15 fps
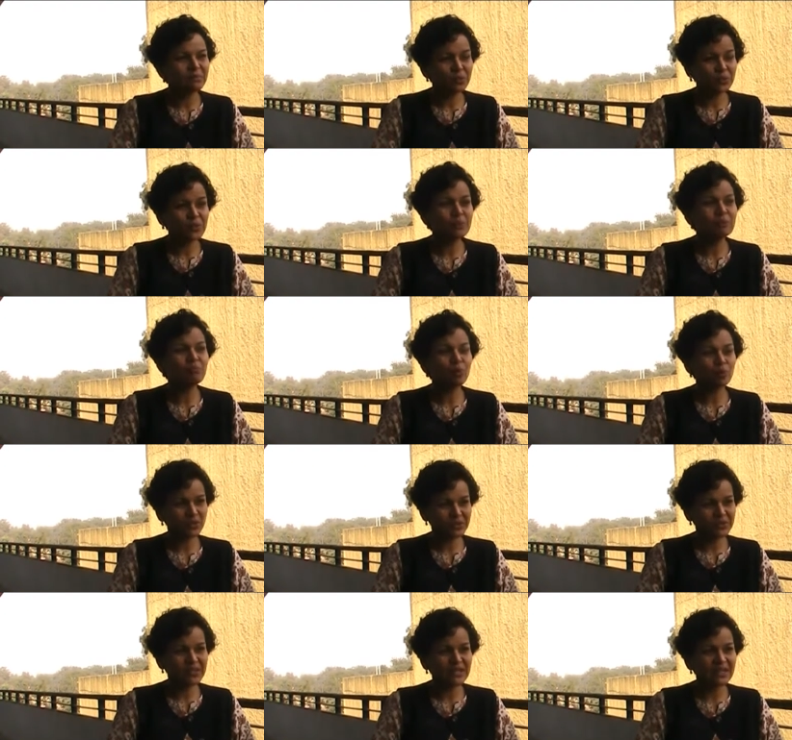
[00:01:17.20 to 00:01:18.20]
most important
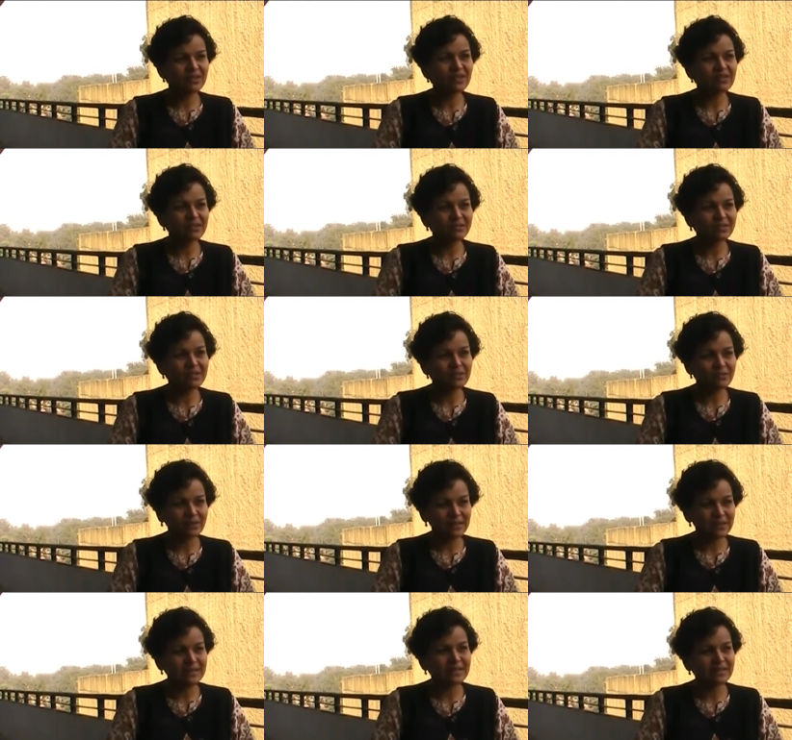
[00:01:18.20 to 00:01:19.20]
sacred rivers of
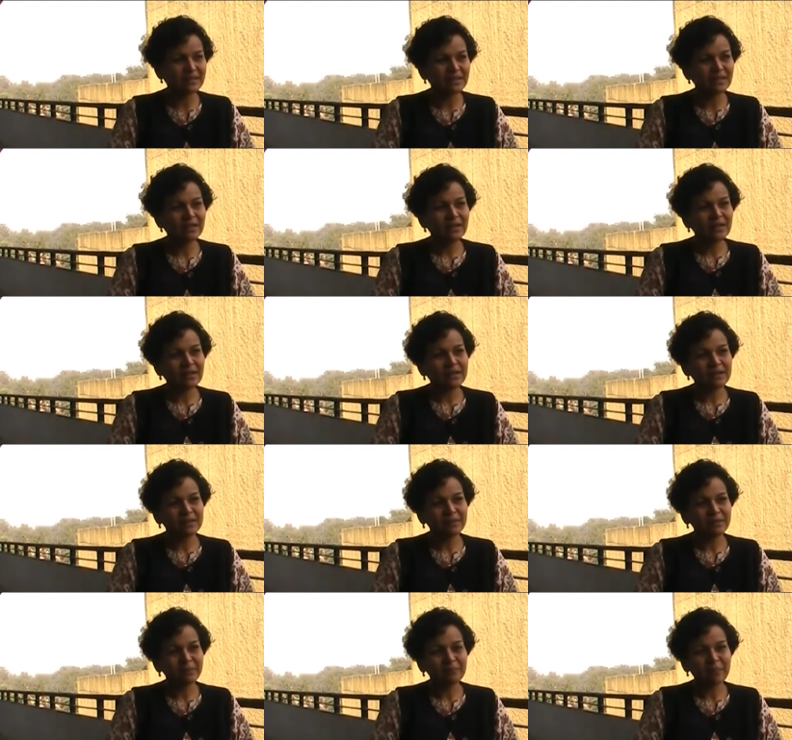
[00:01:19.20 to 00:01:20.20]
India. Uh,
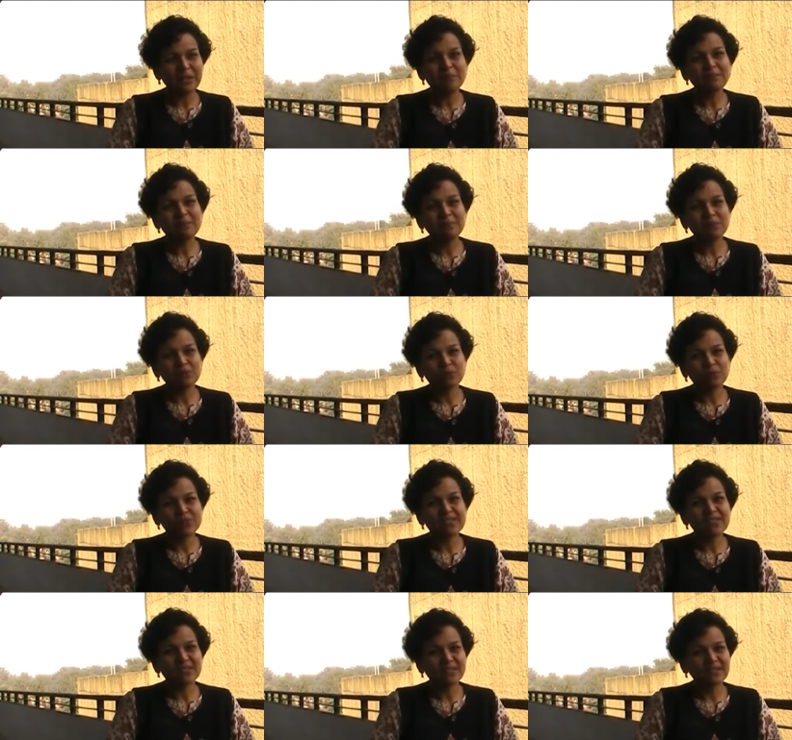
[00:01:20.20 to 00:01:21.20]
many people would
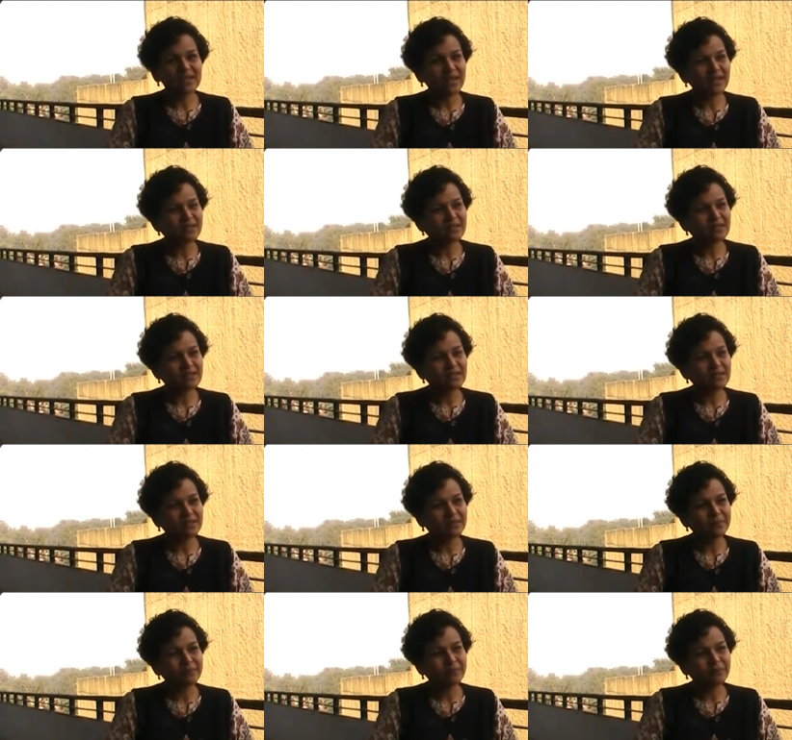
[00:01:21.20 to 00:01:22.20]
say that um,
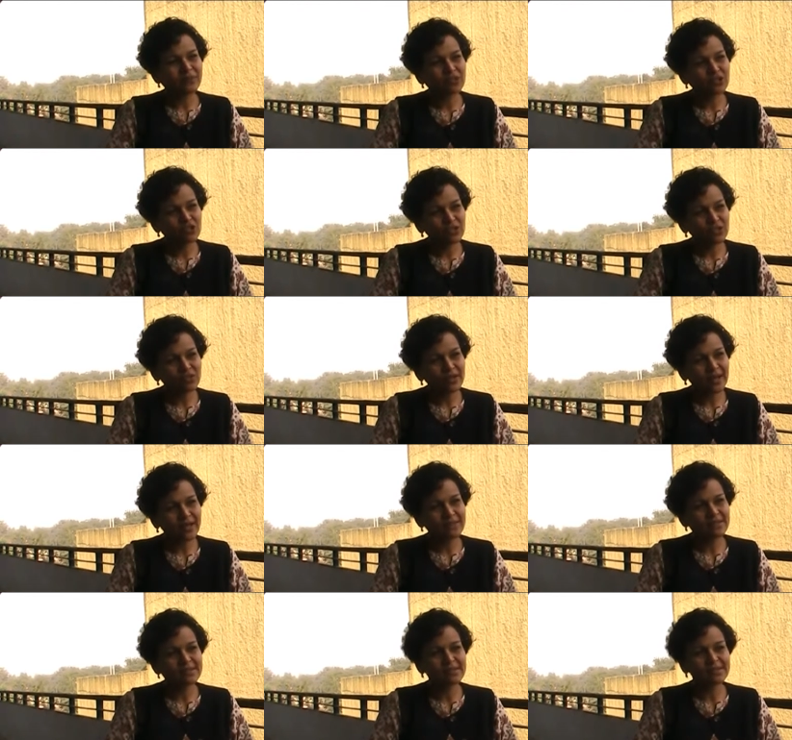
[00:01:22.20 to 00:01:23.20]
she
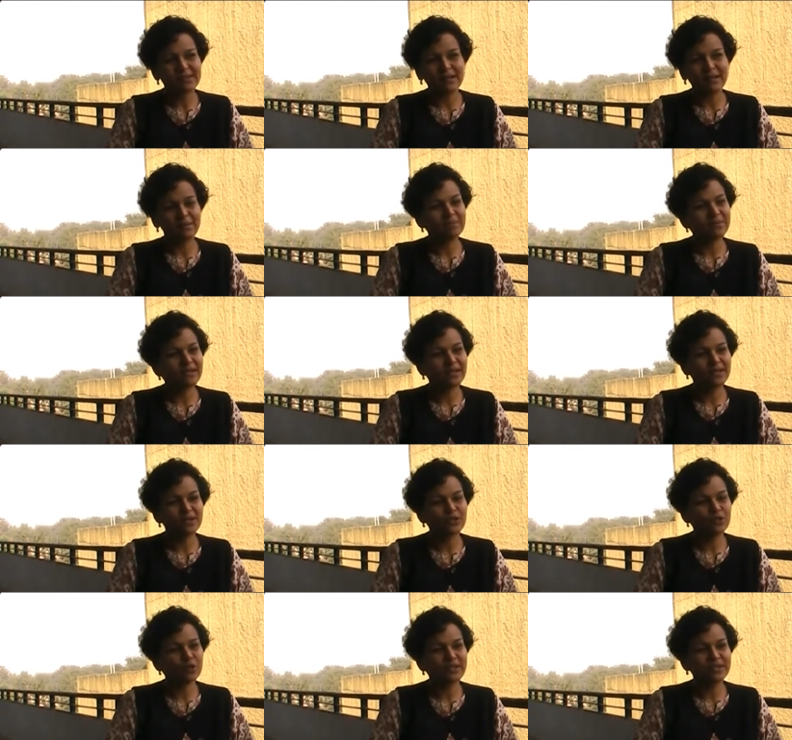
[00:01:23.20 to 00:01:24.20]
ranks up there
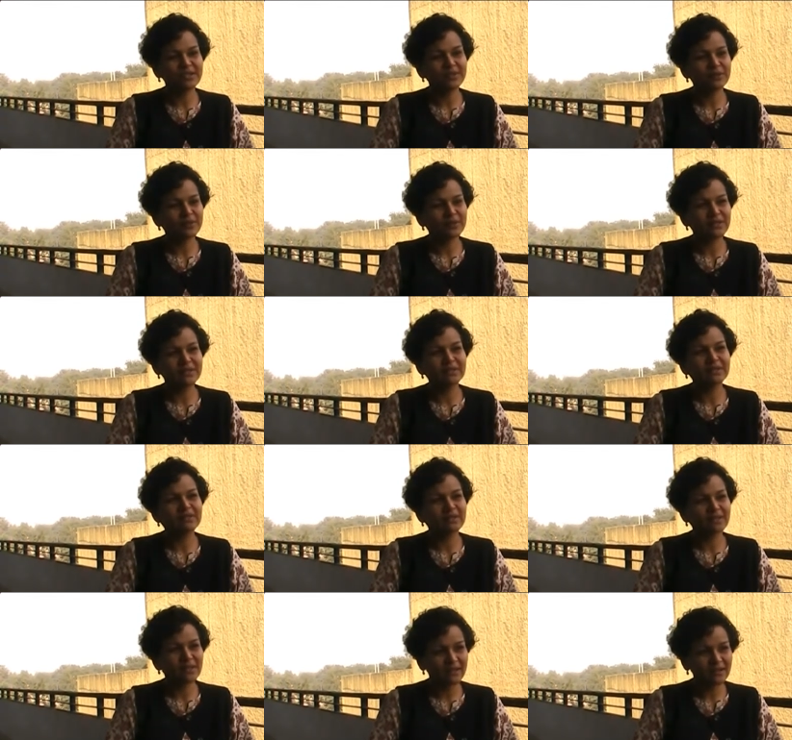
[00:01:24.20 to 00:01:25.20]
together with the
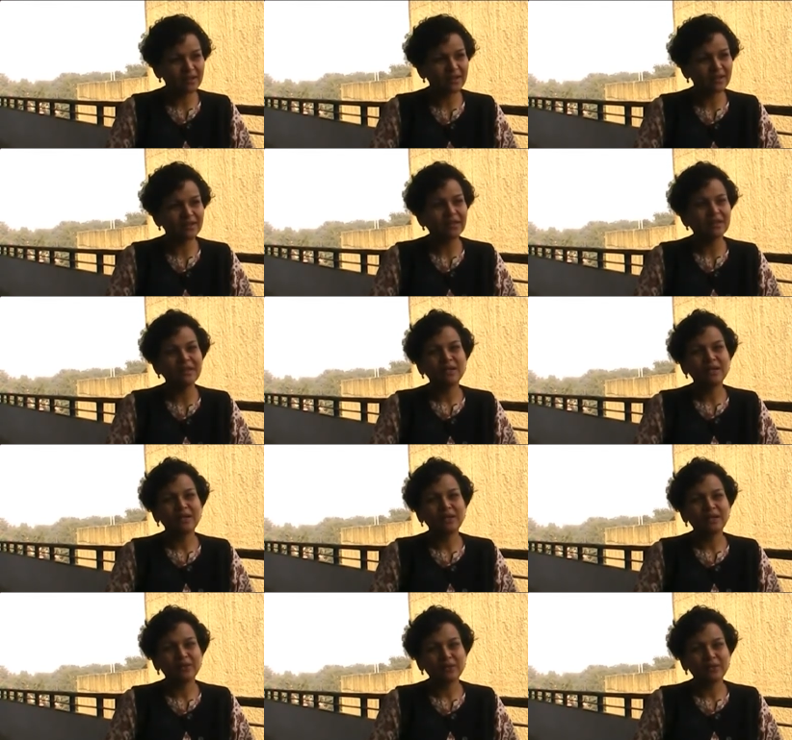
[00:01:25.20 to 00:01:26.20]
Ganga
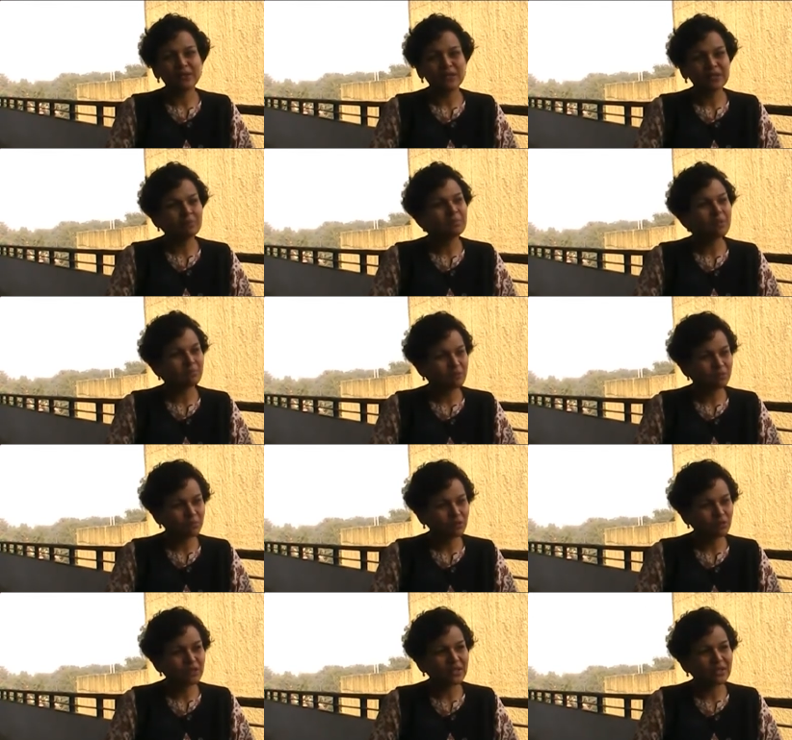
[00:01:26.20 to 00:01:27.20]
or the
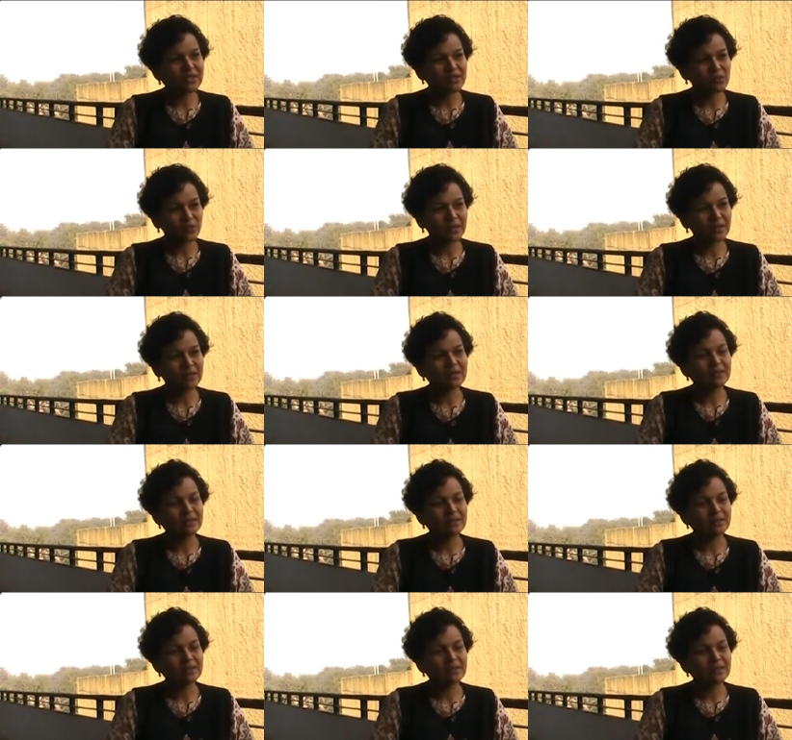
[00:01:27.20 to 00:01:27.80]
Brahmaputra as well.